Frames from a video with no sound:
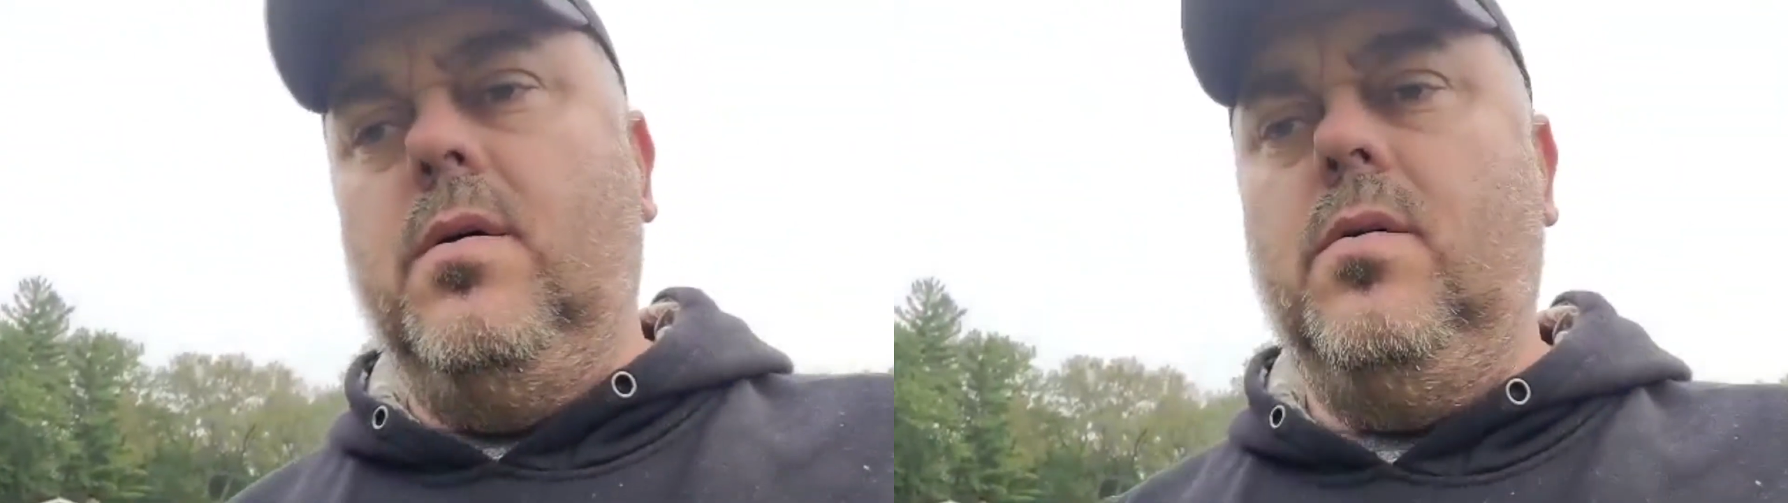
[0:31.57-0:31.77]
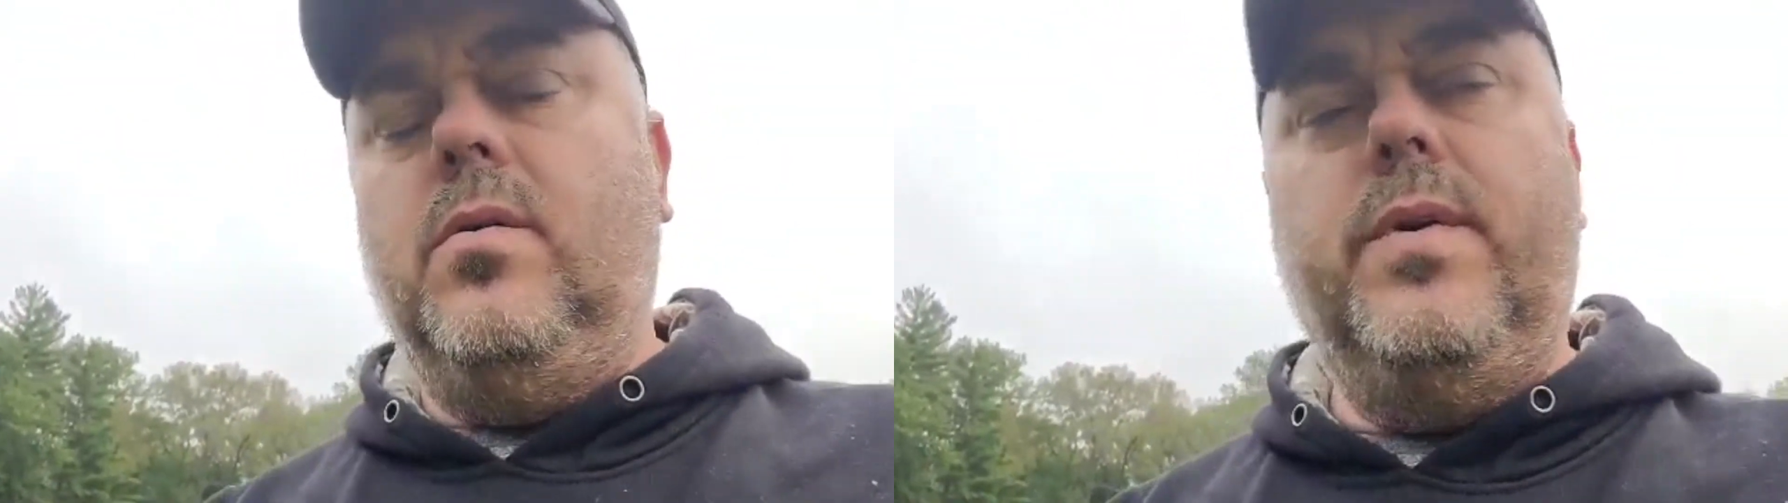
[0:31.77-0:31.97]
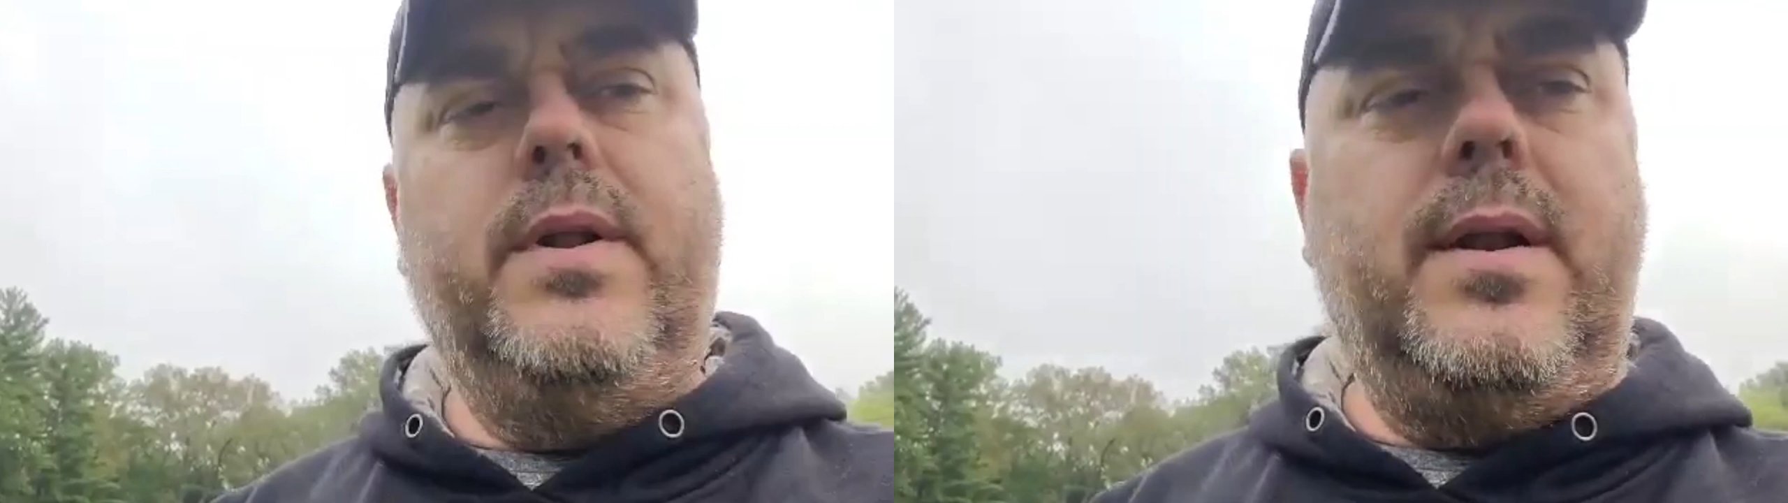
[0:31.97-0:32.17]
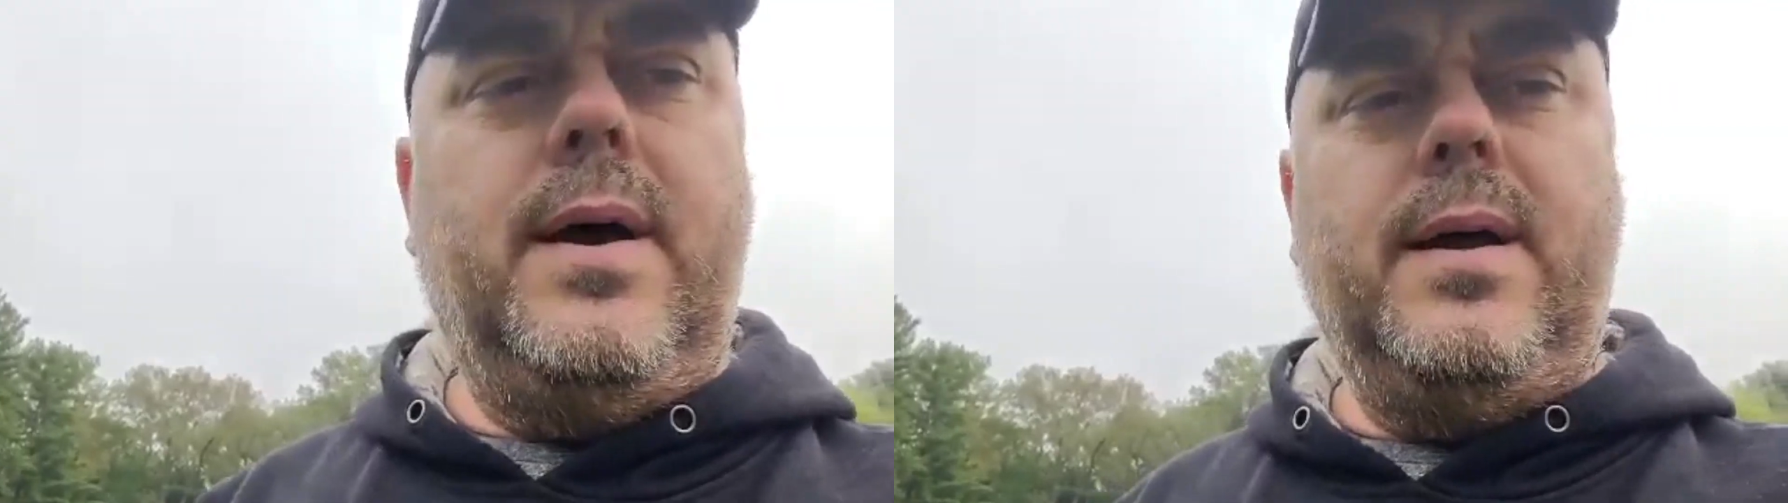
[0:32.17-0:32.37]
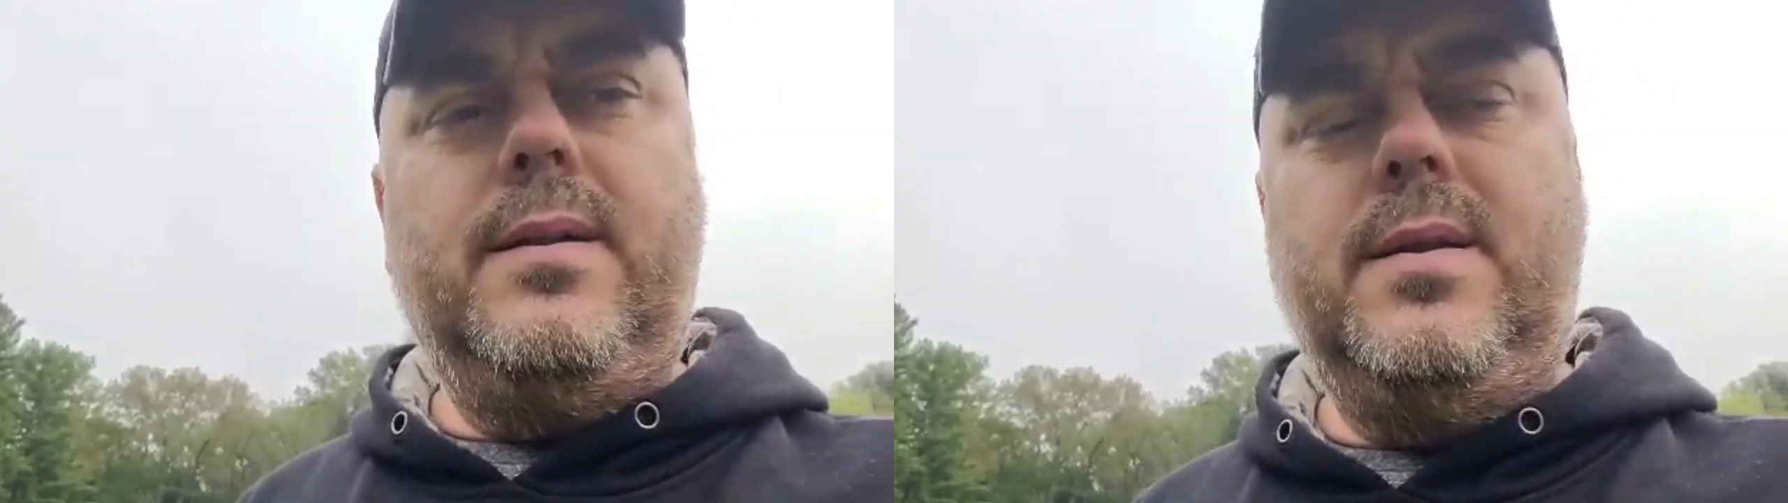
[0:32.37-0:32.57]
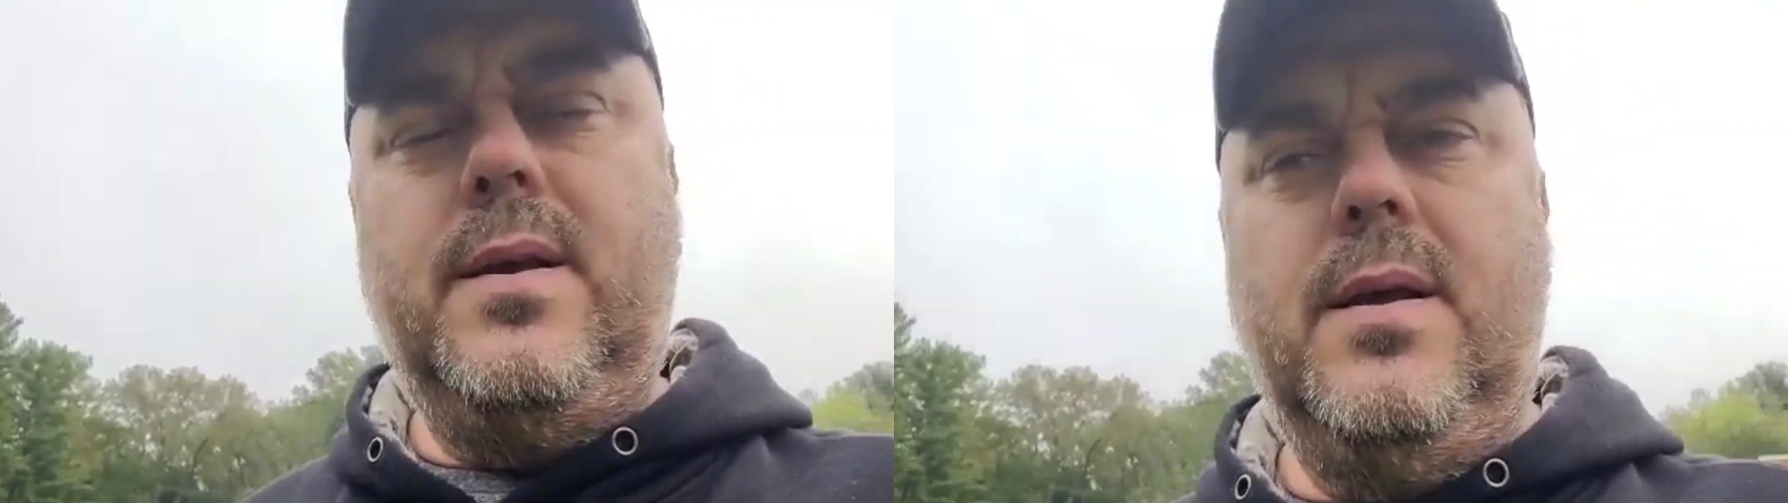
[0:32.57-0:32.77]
over the night,